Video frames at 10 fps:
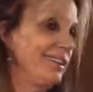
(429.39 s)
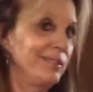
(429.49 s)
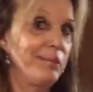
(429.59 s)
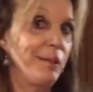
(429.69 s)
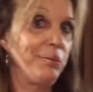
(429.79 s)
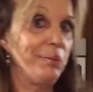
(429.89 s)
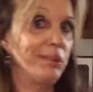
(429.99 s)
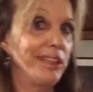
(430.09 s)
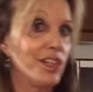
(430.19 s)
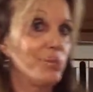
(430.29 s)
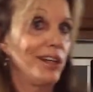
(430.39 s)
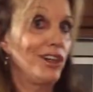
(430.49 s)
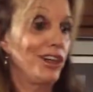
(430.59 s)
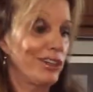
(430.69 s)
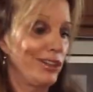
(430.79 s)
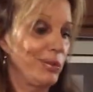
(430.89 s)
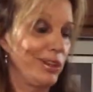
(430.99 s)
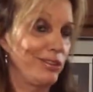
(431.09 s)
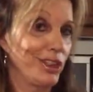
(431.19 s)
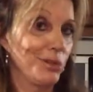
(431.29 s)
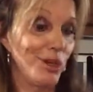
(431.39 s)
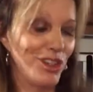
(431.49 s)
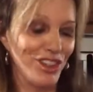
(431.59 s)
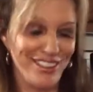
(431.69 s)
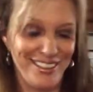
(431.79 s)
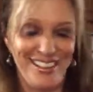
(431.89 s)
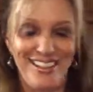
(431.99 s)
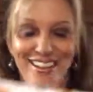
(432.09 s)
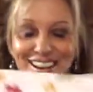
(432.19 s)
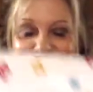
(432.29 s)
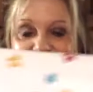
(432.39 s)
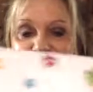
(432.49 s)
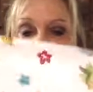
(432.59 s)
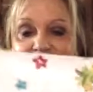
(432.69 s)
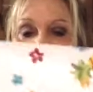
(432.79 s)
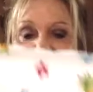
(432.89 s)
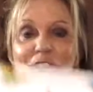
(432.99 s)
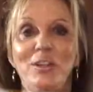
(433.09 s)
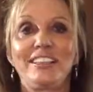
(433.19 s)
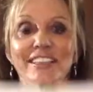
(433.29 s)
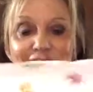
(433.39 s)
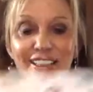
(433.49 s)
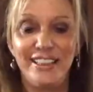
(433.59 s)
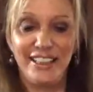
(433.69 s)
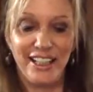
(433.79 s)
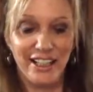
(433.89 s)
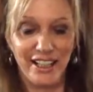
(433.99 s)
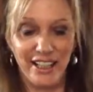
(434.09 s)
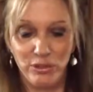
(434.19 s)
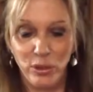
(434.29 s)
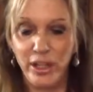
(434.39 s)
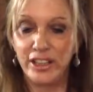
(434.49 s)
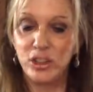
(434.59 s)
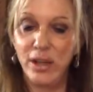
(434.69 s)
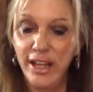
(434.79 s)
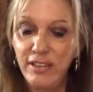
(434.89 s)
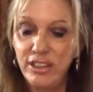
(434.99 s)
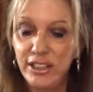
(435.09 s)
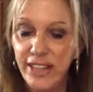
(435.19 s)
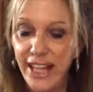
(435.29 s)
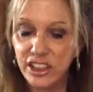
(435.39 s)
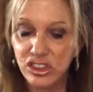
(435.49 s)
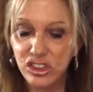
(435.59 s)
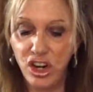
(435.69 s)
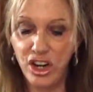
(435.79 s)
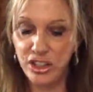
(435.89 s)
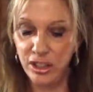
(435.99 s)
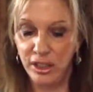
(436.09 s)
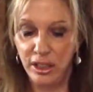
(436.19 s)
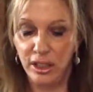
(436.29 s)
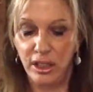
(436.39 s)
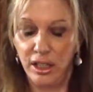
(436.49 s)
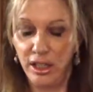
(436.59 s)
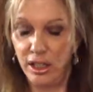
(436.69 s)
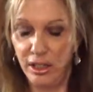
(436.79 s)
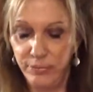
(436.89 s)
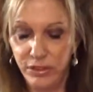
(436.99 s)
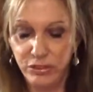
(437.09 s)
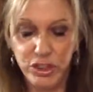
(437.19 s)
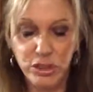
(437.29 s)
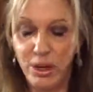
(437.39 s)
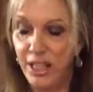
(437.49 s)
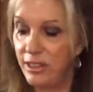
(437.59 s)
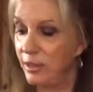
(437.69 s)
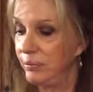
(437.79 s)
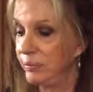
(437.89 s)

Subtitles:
might be able to catch my daughter on one of her commercials. So I'll sit and then I roll that. So I have it, that's a start for a dress.